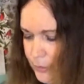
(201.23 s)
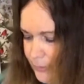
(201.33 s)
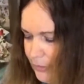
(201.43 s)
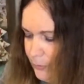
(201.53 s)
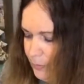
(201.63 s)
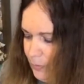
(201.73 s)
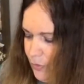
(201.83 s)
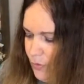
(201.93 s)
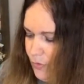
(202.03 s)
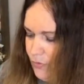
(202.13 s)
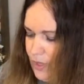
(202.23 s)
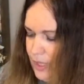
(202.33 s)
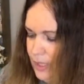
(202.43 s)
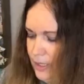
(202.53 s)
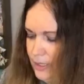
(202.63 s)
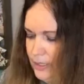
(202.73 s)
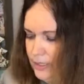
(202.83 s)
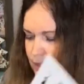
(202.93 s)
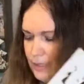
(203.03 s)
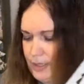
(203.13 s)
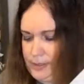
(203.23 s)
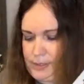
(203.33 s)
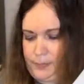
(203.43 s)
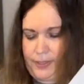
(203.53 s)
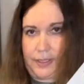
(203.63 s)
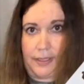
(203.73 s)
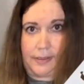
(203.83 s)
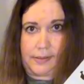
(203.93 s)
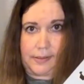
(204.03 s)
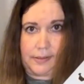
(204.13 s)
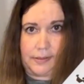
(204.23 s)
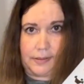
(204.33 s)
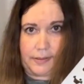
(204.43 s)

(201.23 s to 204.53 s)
and then we're gonna remove this piece.